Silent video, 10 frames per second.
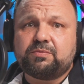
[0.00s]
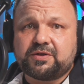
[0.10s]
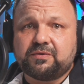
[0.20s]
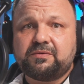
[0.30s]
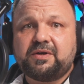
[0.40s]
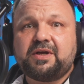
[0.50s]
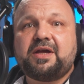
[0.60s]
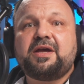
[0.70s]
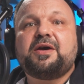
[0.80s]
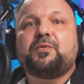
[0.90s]
so,
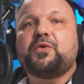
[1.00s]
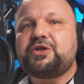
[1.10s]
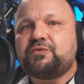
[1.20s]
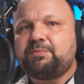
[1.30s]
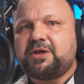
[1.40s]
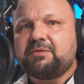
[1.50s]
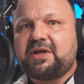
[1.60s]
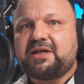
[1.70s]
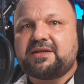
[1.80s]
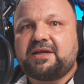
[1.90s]
which would be
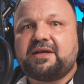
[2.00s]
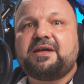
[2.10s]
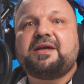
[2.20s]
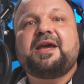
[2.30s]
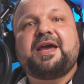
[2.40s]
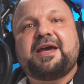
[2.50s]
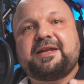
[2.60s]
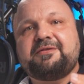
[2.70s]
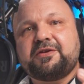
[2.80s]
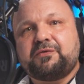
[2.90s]
amazing. And
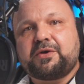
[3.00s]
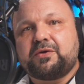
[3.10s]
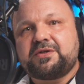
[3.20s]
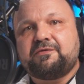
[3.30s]
if it records